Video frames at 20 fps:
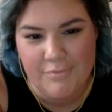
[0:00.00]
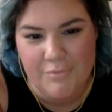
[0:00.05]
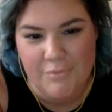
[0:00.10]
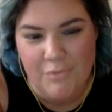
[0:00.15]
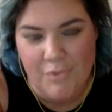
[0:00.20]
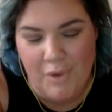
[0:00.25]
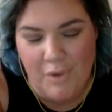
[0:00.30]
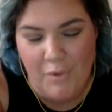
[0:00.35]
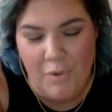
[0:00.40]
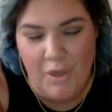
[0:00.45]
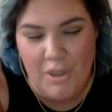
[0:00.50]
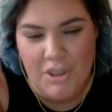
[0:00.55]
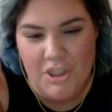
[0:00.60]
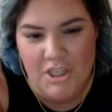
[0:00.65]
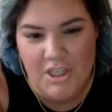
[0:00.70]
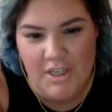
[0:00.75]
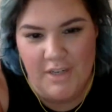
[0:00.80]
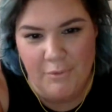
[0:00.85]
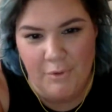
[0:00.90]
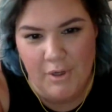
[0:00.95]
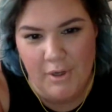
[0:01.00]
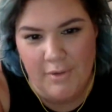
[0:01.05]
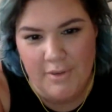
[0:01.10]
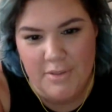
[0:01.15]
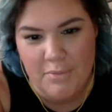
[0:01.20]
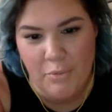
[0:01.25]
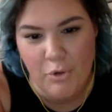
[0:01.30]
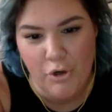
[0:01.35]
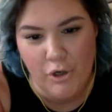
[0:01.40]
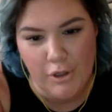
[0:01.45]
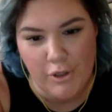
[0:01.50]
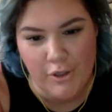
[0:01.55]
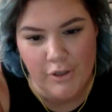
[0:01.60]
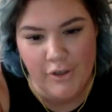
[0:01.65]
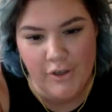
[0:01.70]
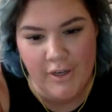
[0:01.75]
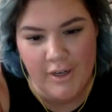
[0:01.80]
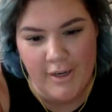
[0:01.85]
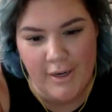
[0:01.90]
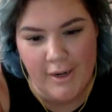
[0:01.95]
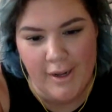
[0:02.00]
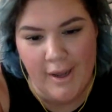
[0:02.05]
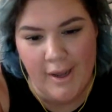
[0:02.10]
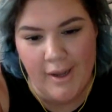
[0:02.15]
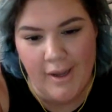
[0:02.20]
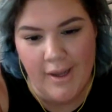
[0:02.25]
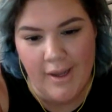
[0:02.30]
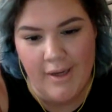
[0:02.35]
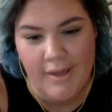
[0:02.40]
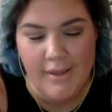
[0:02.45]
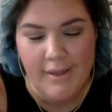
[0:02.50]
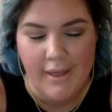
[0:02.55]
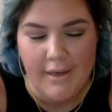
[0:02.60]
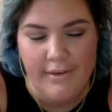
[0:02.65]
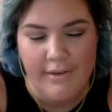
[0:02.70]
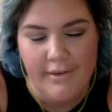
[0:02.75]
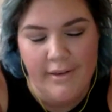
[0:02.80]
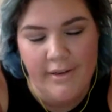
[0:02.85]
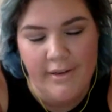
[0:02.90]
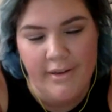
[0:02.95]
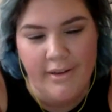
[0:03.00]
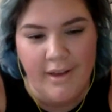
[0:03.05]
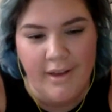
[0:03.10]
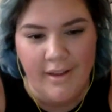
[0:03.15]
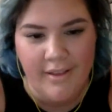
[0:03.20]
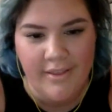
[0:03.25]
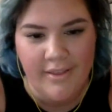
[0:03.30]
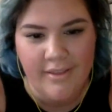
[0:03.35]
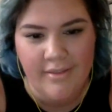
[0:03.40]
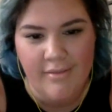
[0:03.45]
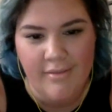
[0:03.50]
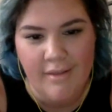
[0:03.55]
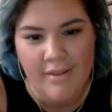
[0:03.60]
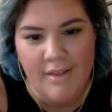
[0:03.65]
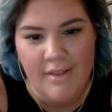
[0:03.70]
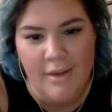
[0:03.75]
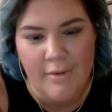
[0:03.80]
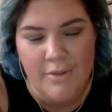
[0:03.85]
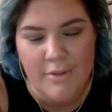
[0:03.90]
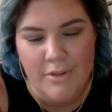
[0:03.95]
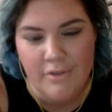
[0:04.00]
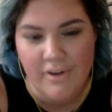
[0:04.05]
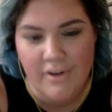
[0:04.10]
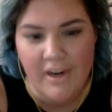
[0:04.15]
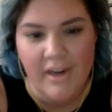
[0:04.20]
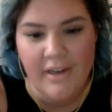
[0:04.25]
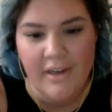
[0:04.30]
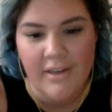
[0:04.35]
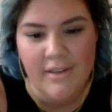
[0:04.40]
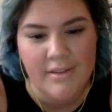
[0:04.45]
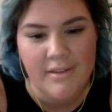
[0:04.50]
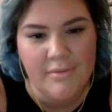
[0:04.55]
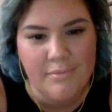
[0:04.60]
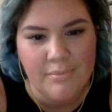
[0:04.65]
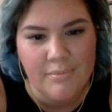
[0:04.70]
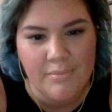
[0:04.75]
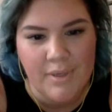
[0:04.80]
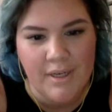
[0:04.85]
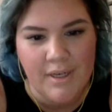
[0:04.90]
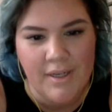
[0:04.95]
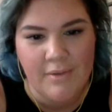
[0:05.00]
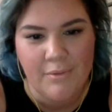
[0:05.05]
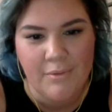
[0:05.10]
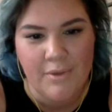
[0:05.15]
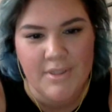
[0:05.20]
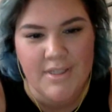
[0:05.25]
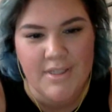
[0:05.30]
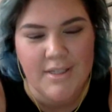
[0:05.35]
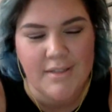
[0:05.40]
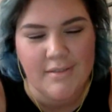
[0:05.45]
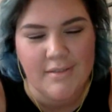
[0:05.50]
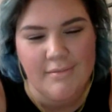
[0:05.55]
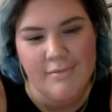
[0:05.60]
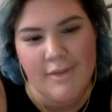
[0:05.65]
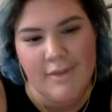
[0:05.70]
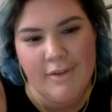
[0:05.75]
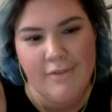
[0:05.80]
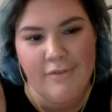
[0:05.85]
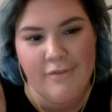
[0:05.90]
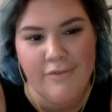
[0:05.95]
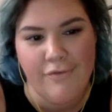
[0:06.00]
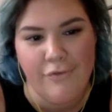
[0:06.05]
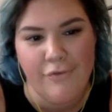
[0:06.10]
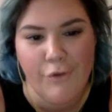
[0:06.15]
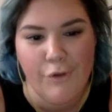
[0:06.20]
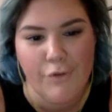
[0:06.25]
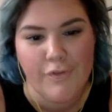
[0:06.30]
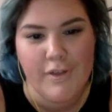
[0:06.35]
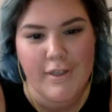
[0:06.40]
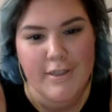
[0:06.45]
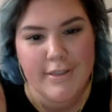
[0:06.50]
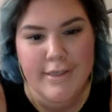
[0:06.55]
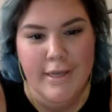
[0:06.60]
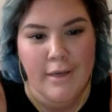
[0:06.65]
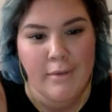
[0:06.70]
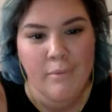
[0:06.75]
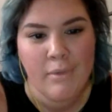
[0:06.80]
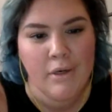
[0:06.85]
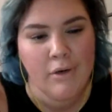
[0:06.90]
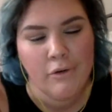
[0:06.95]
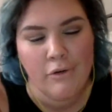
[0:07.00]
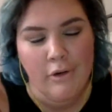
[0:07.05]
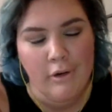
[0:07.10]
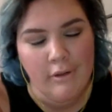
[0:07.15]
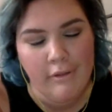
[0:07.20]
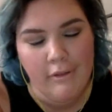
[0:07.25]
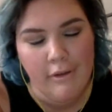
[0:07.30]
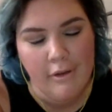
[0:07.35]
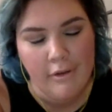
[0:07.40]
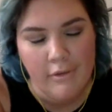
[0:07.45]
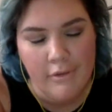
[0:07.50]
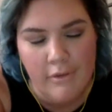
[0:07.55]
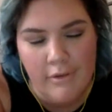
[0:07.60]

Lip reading: watched it when I was more alert, and I kind of liked it. I thought it was alright, but it wasn't, like, full of excitement or anything.